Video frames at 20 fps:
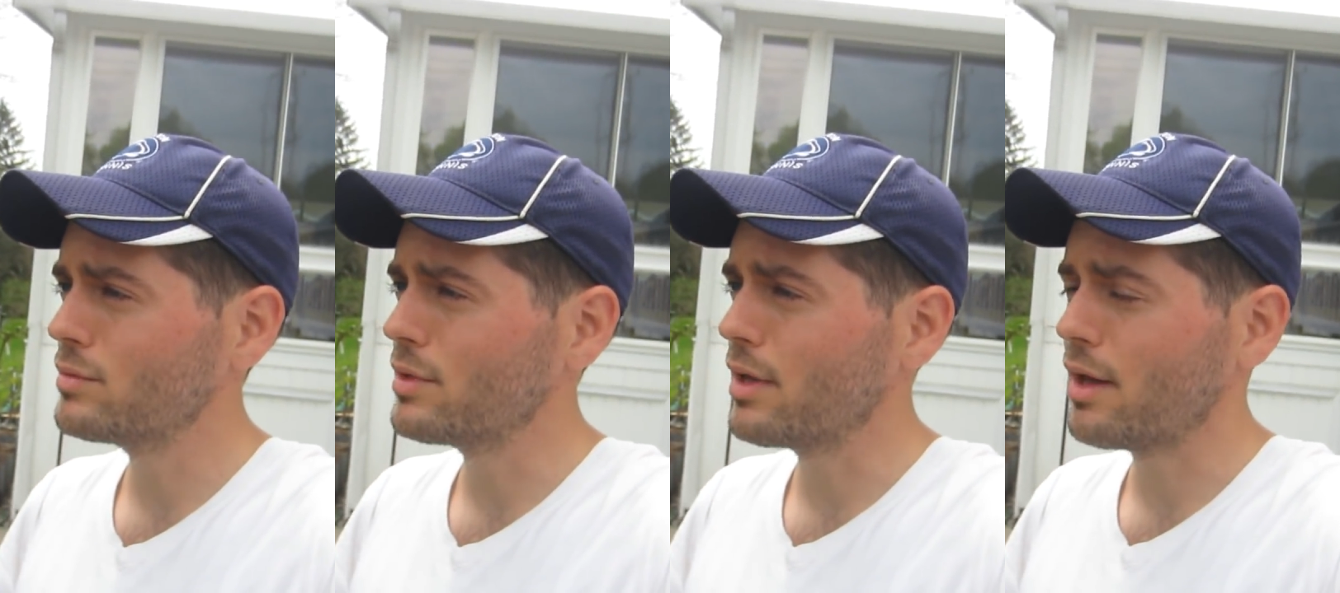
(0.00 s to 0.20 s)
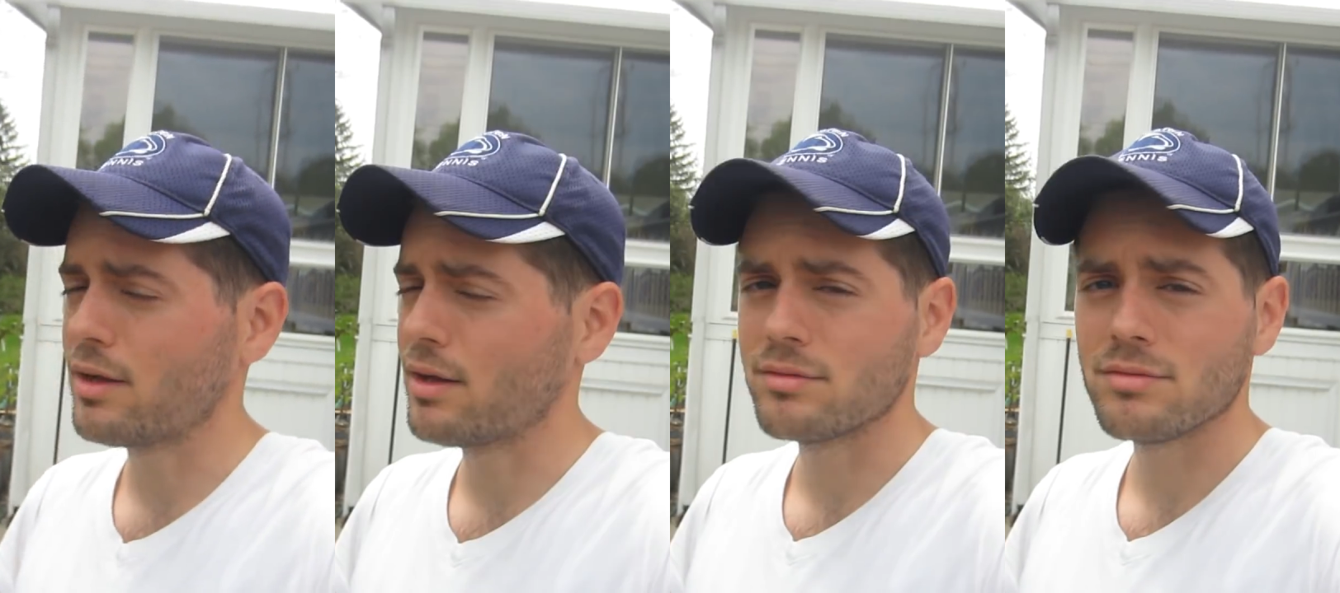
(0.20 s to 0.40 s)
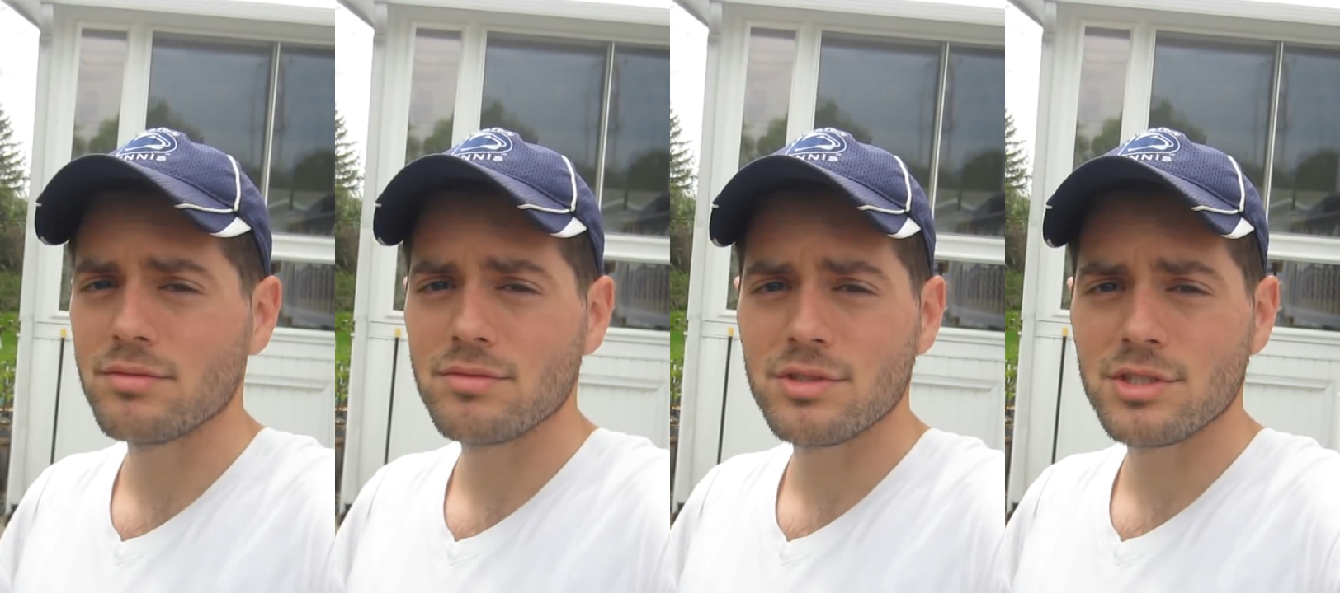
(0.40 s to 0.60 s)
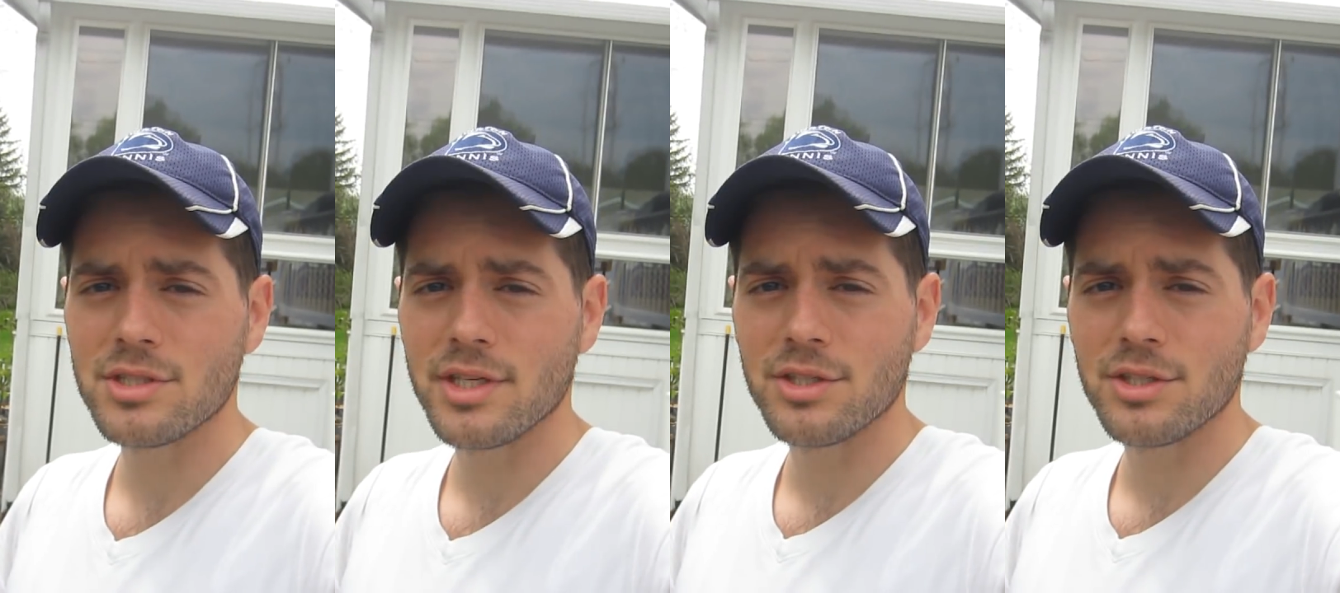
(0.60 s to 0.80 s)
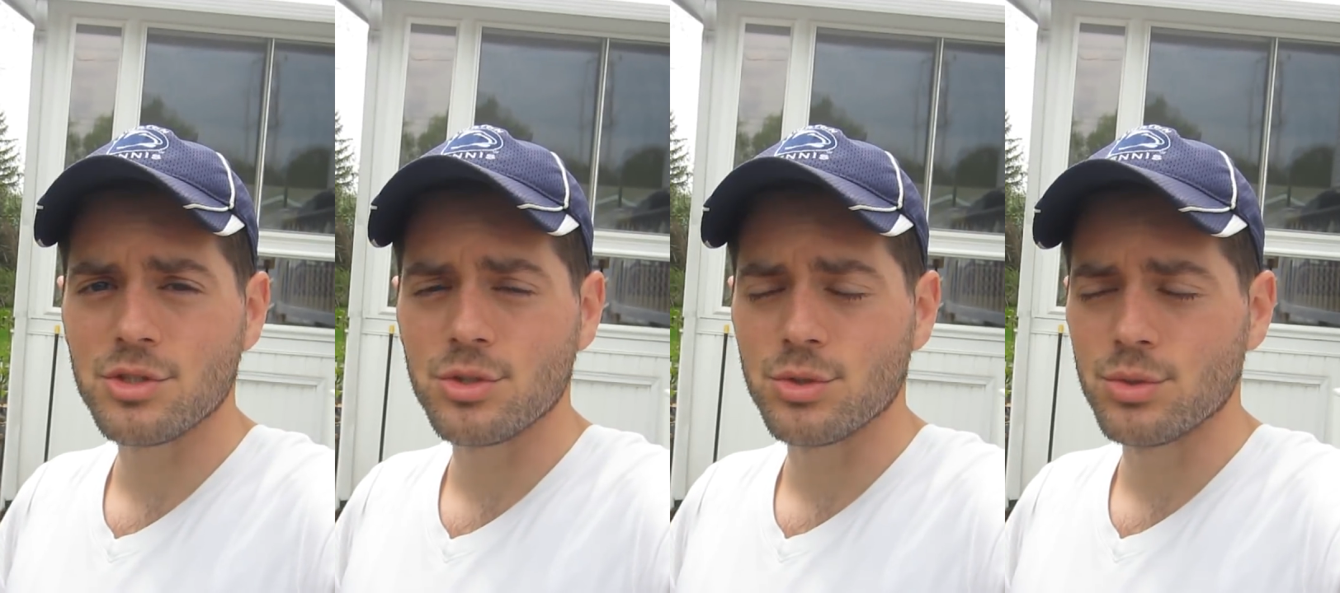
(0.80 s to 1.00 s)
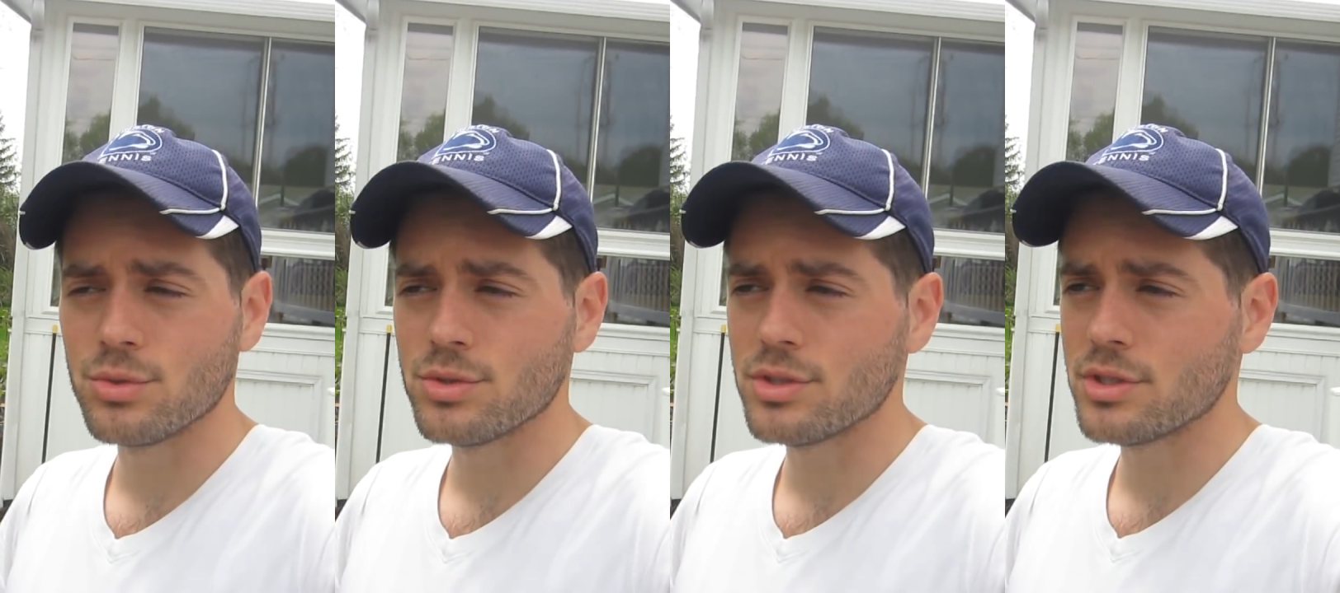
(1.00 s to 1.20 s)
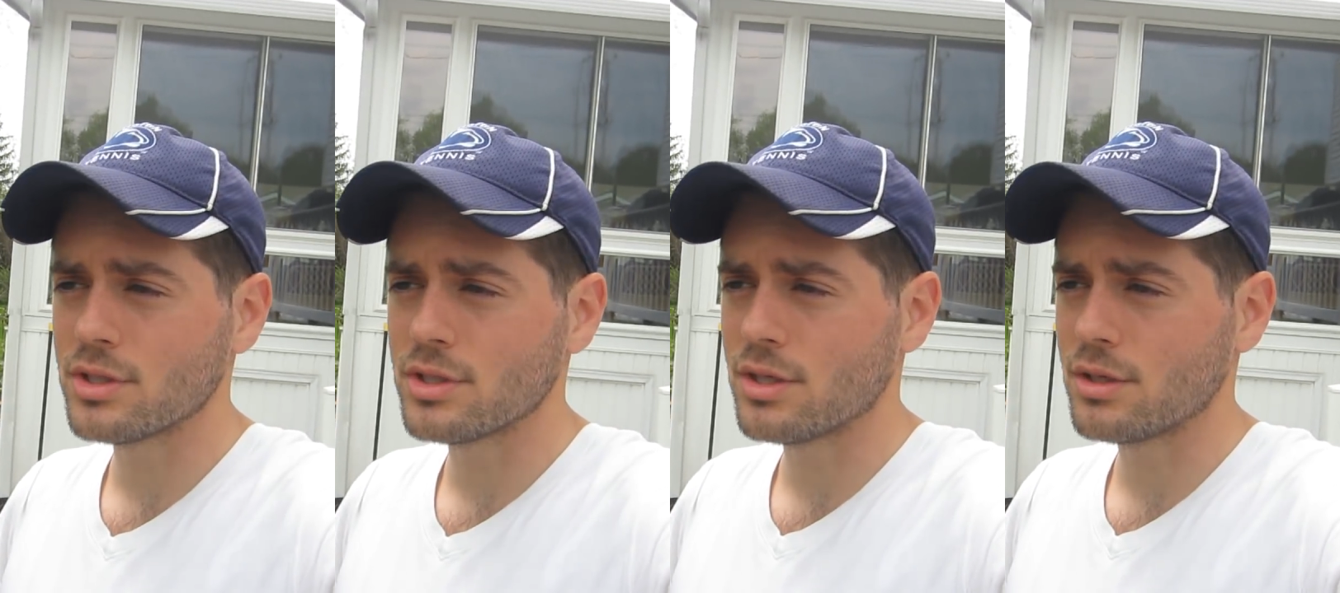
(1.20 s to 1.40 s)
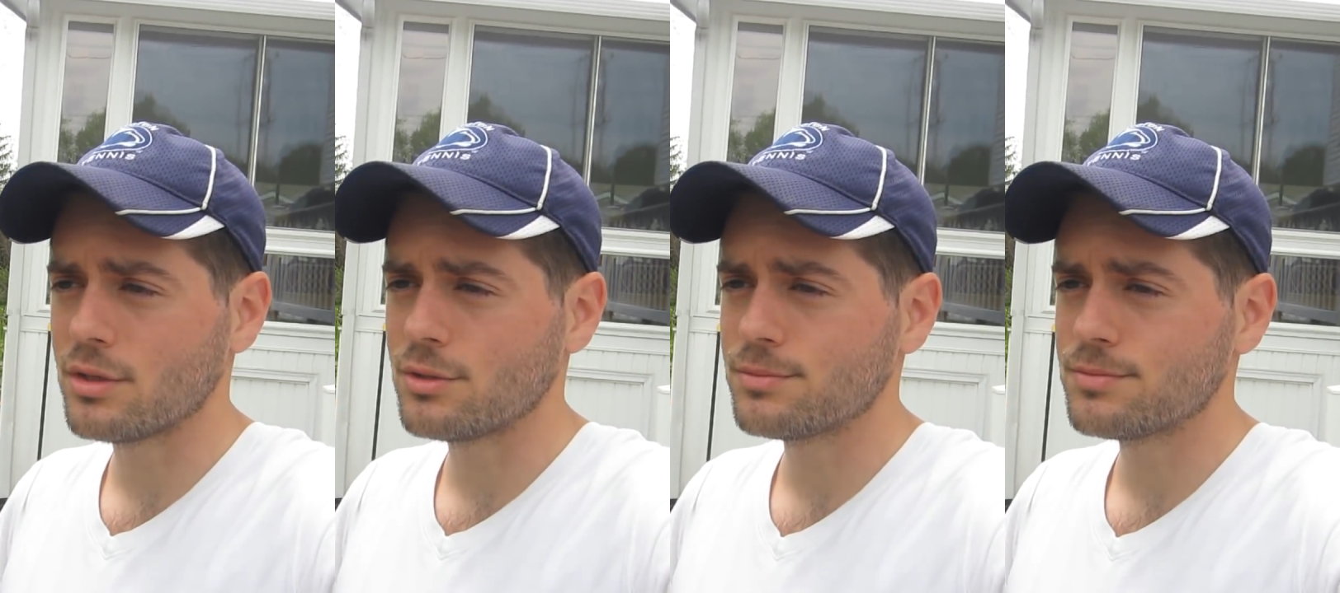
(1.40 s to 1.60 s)
yeah, stay tuned
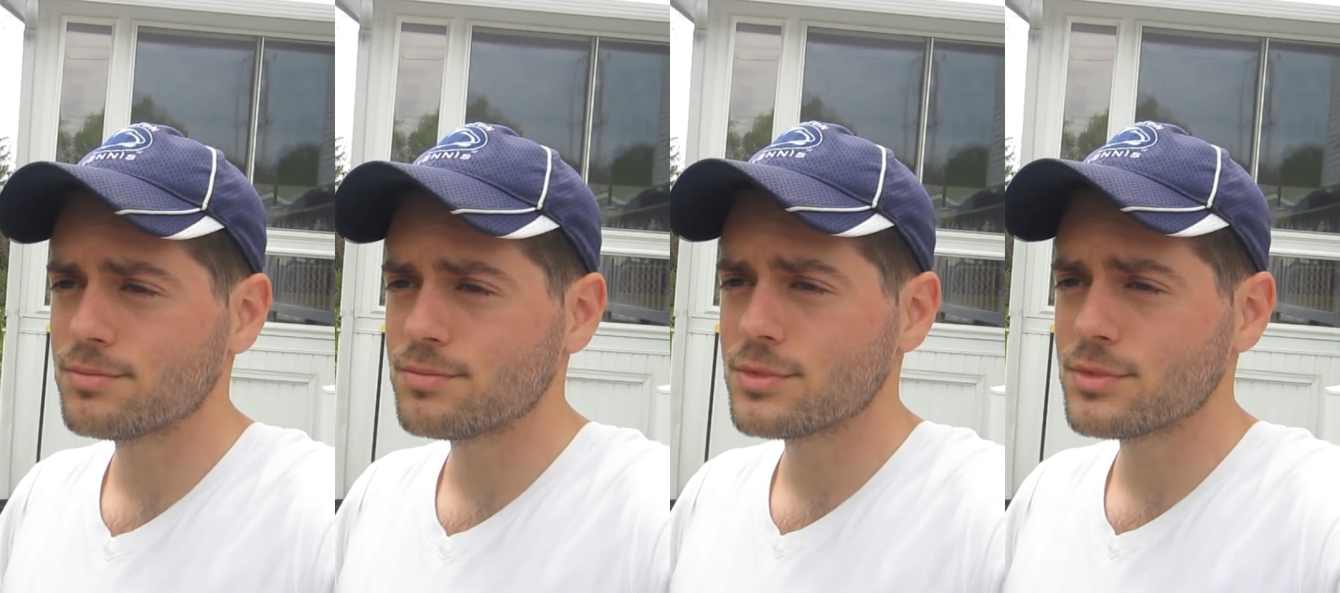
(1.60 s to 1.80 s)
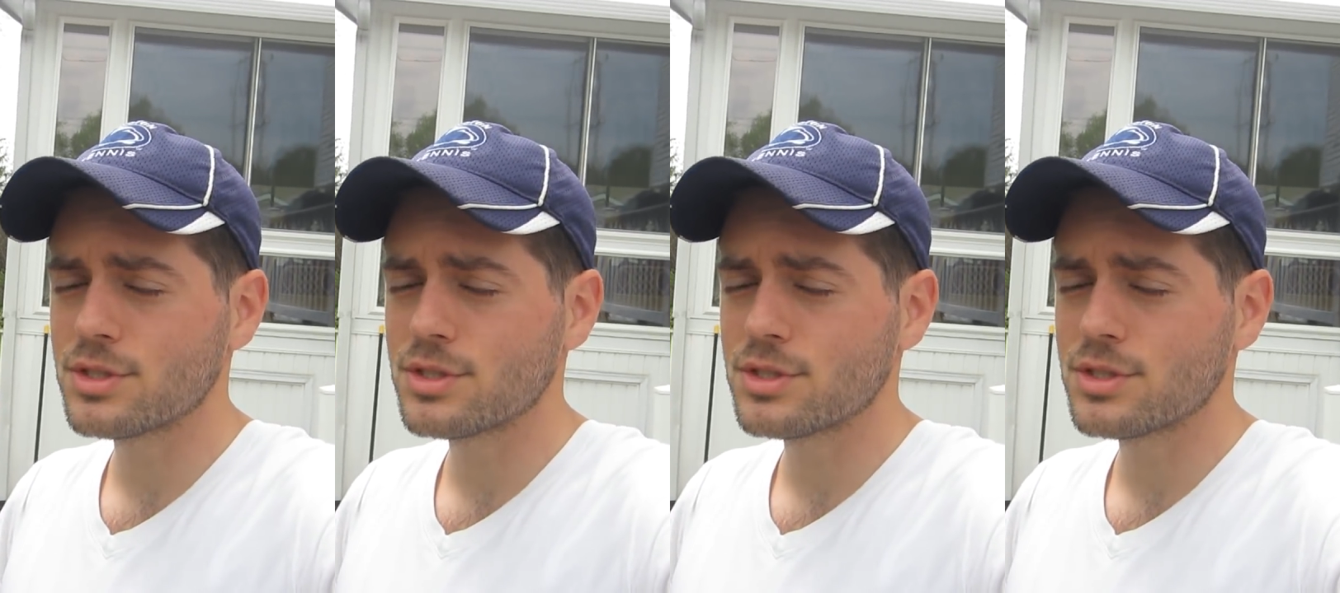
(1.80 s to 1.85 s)
and I'll